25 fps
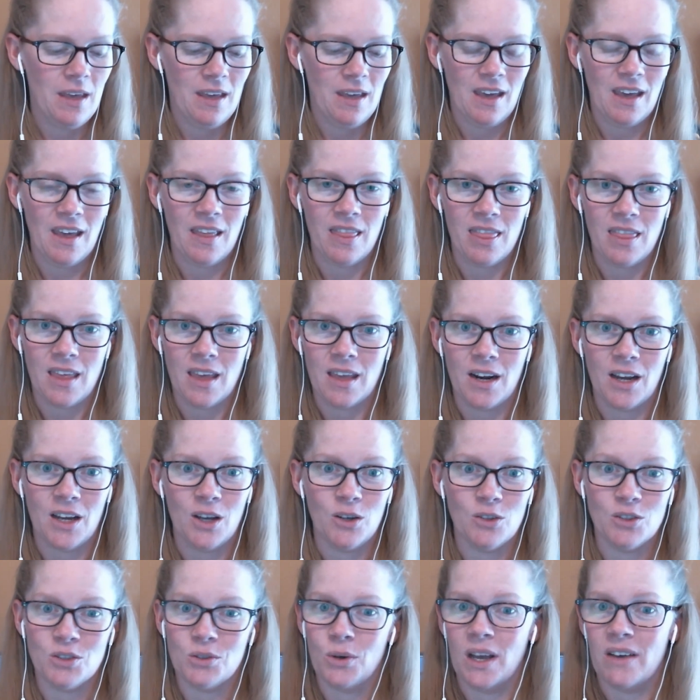And then I
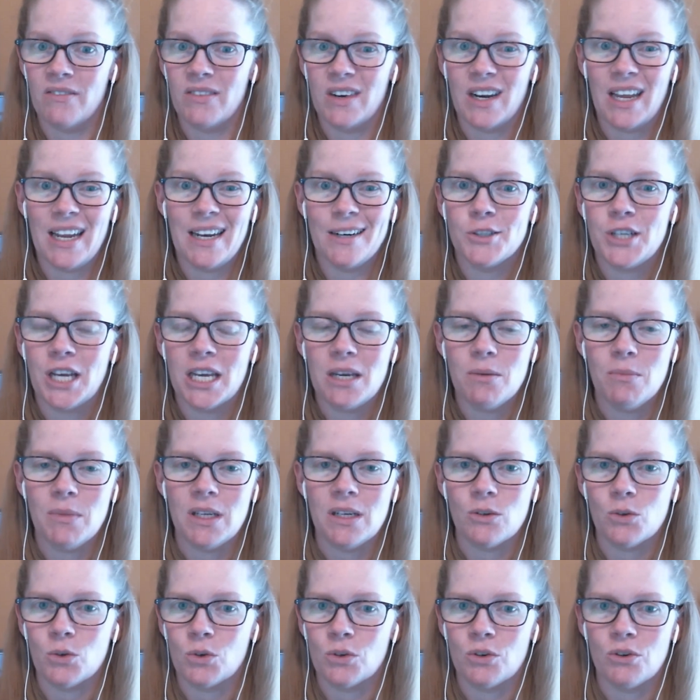also have an
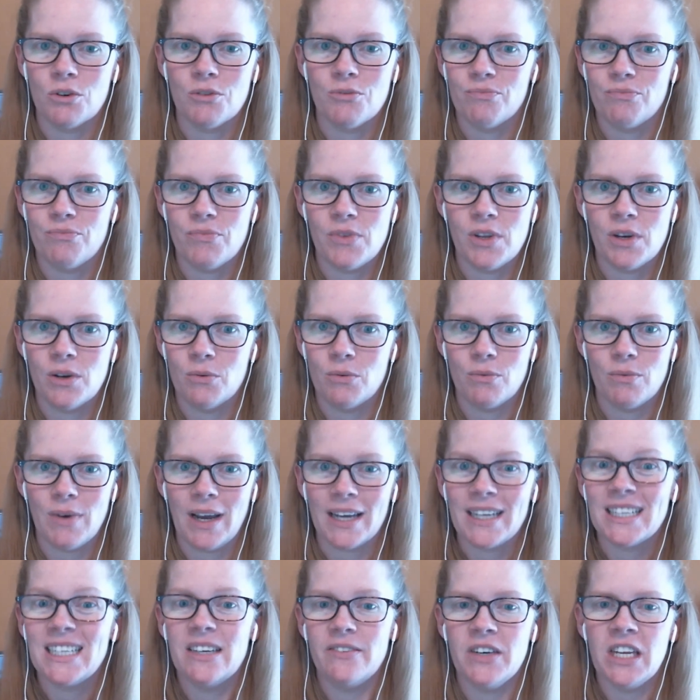entertainment or,
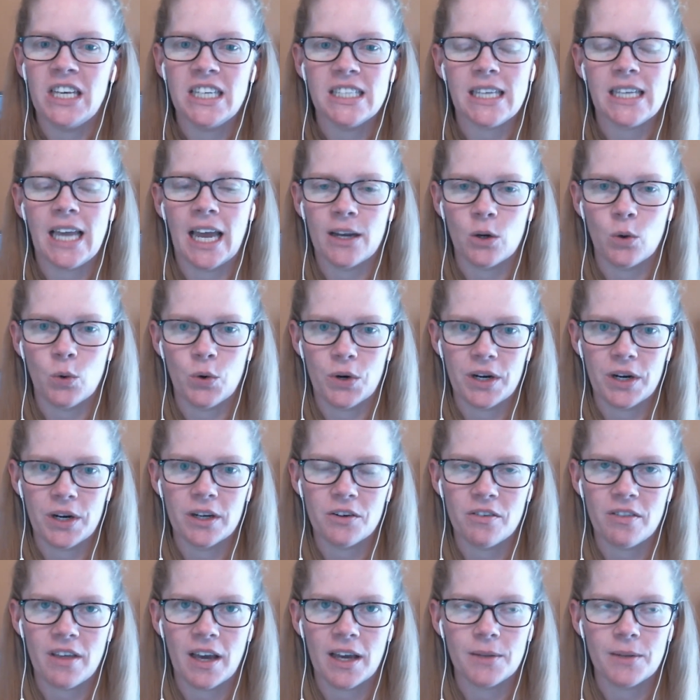activities category
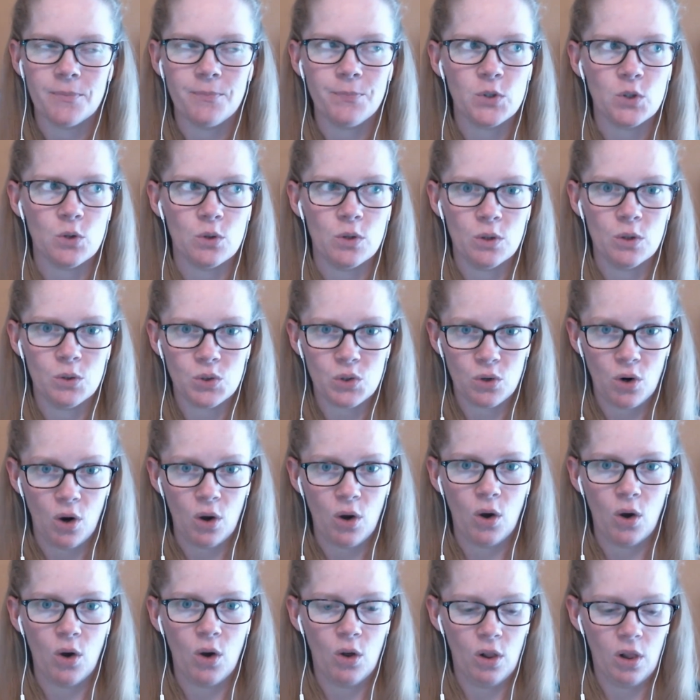under that. So those are
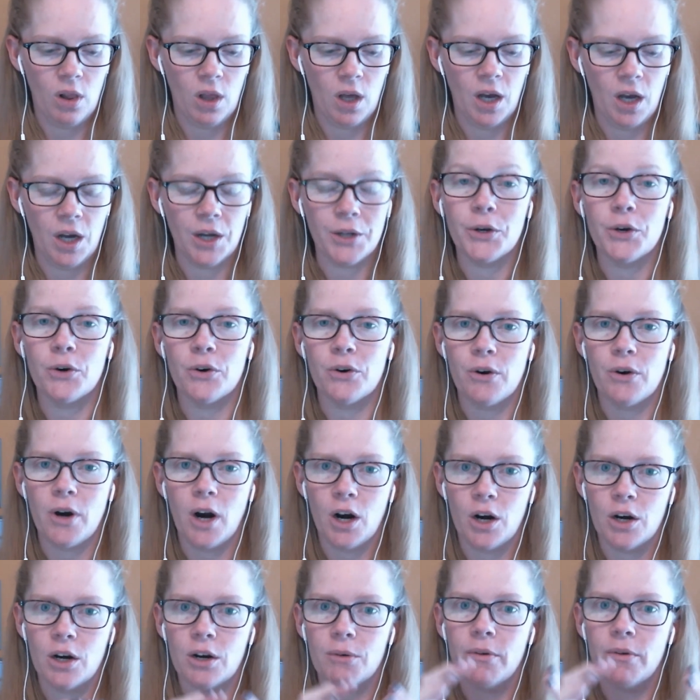all
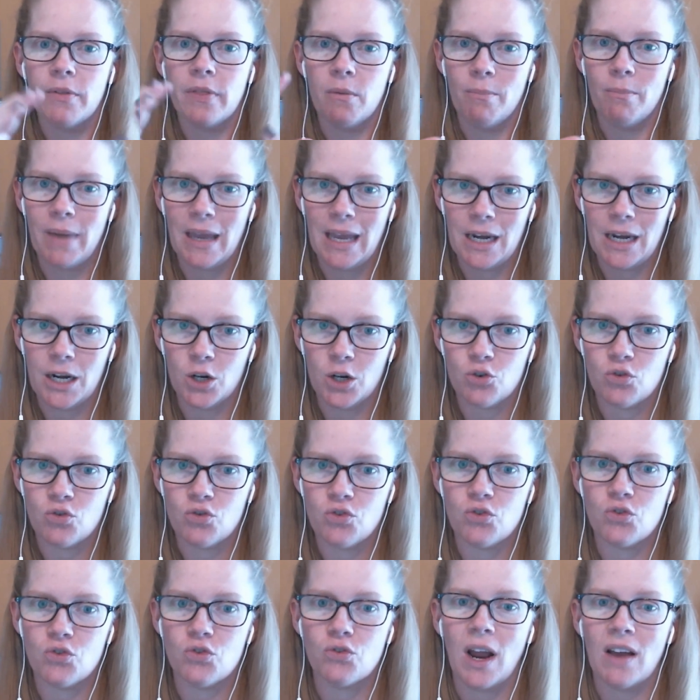under the main
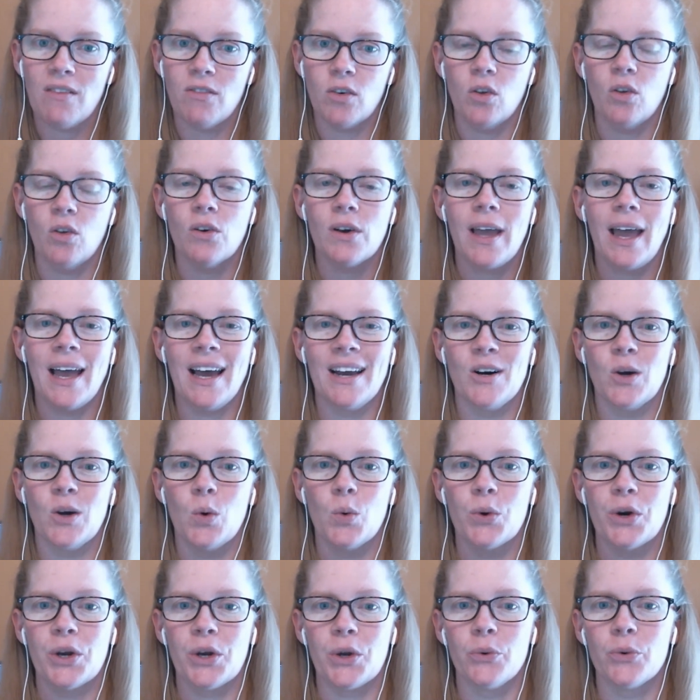travel
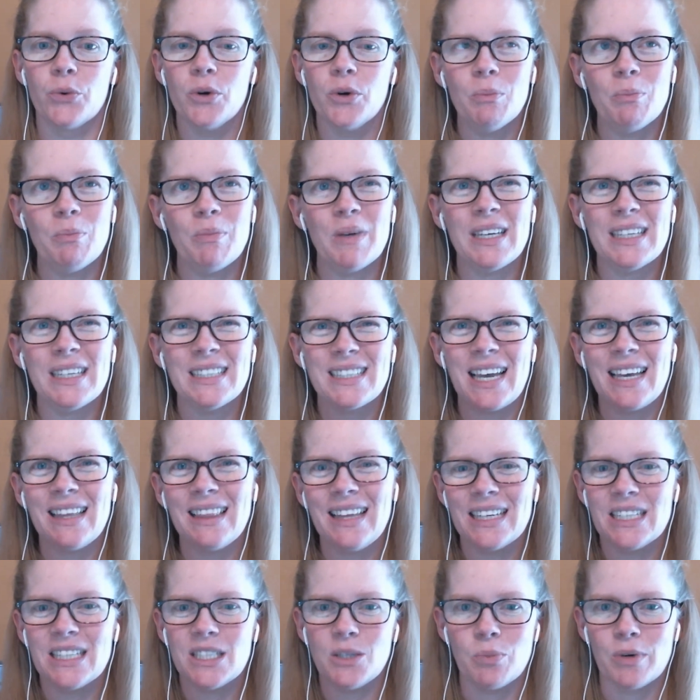category group because I
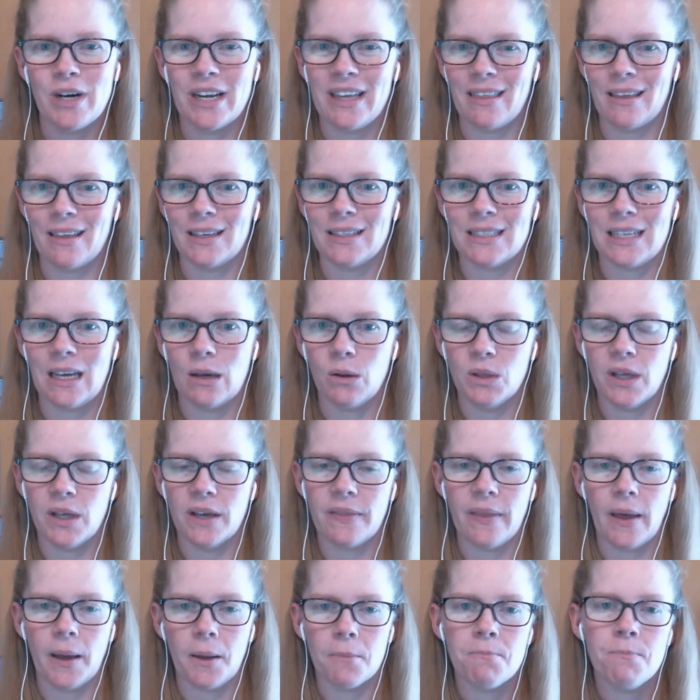like to break things down like
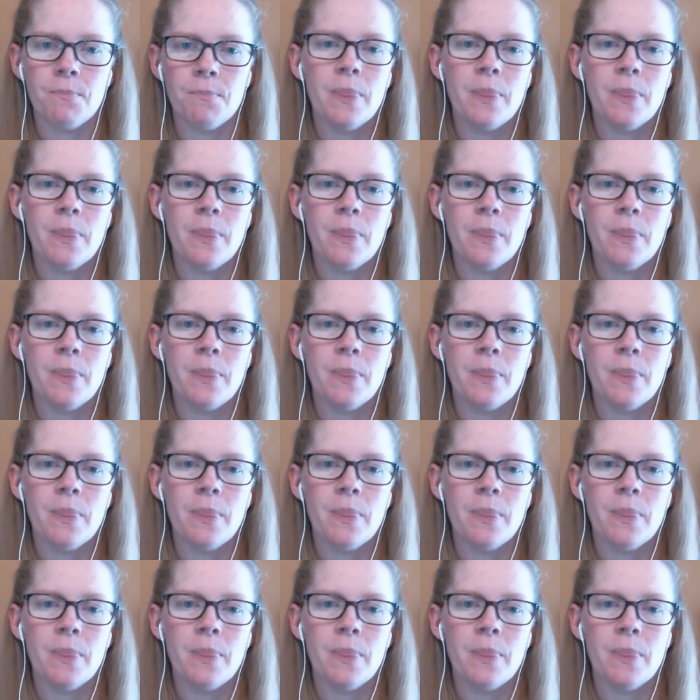that.